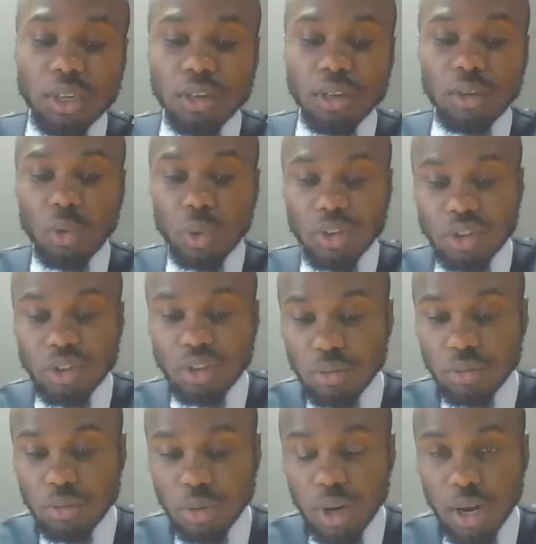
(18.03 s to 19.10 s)
second question
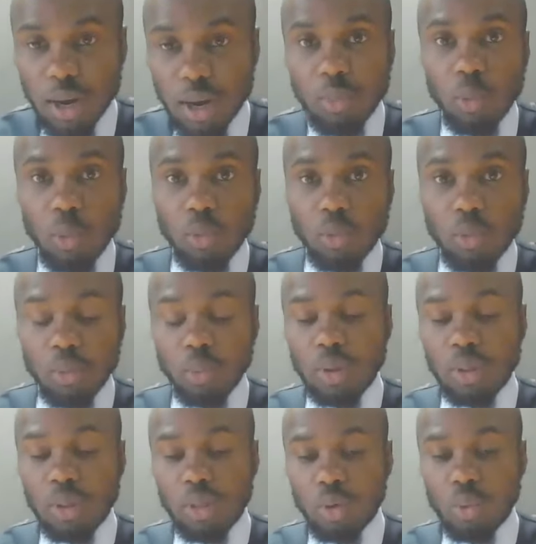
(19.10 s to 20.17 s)

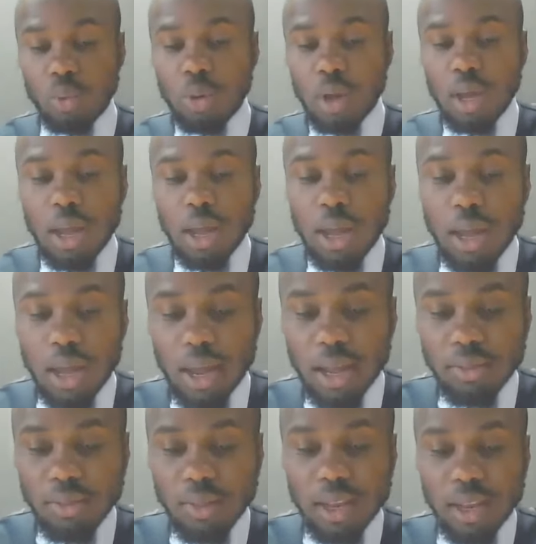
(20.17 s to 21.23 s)
with you.
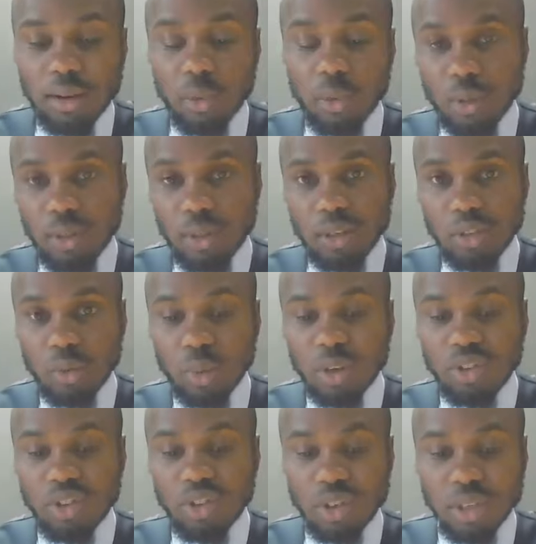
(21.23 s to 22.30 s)
And then with this
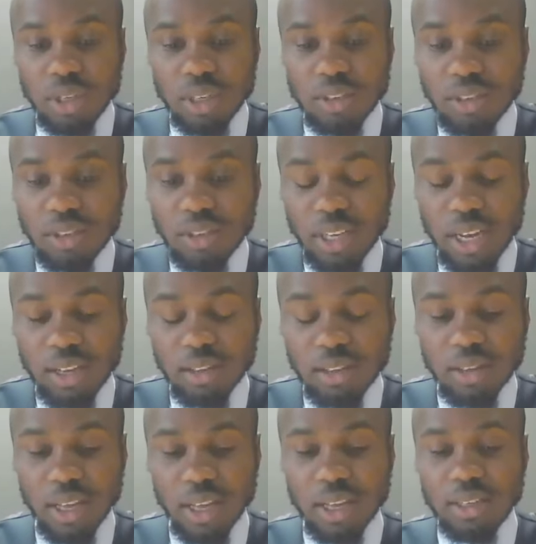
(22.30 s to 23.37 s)
question, it
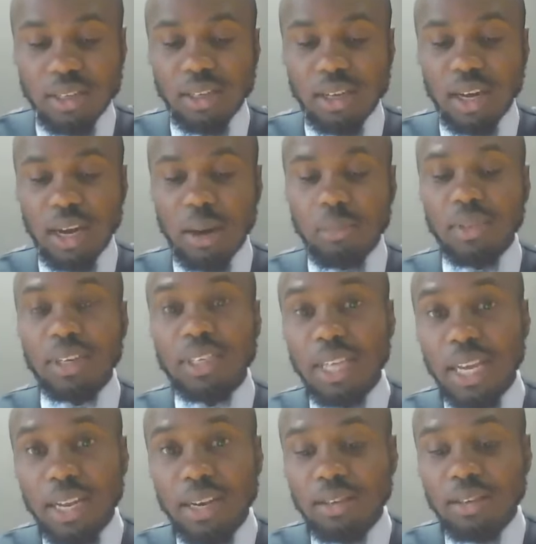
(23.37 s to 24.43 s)
states that the
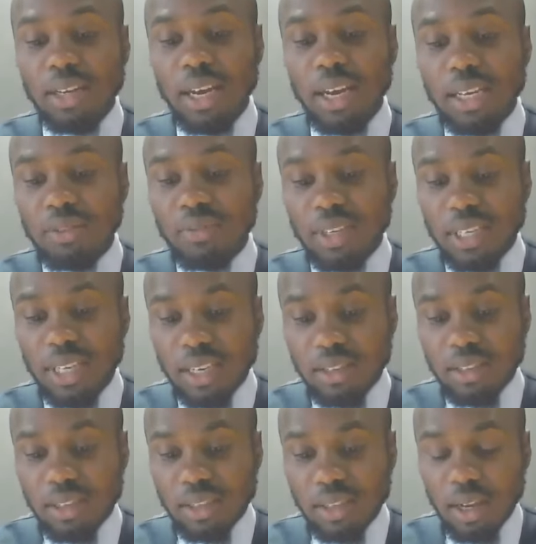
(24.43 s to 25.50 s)
tenant has
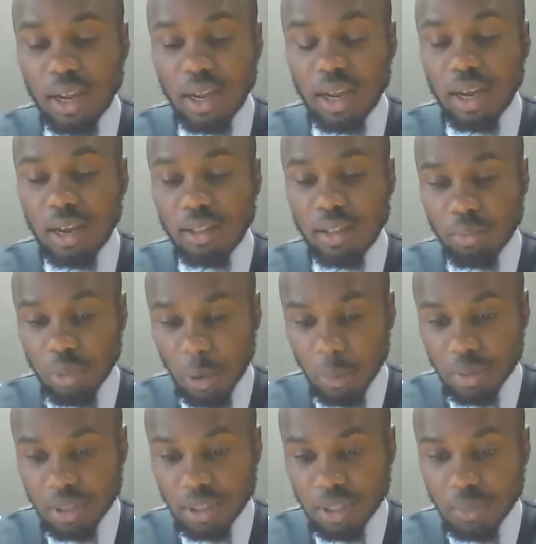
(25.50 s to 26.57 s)
vacated the
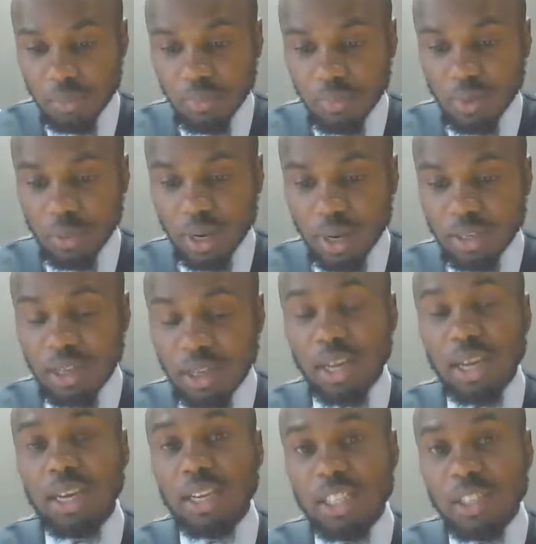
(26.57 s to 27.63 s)
property, right?
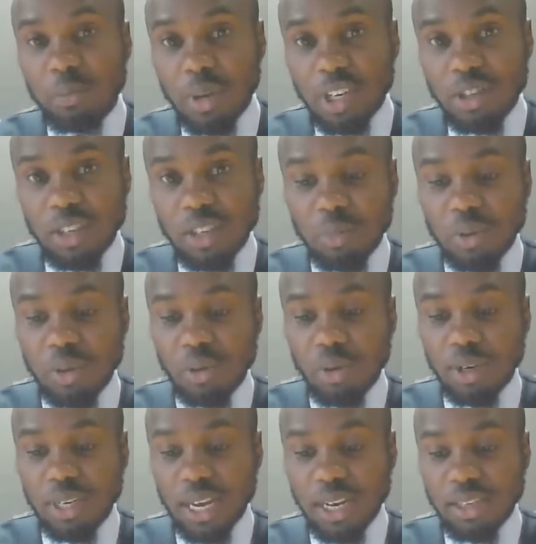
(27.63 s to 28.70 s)
Inspection has been
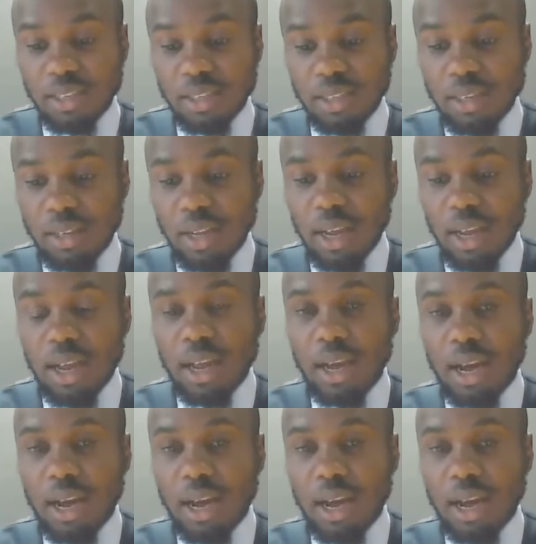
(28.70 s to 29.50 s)
conducted.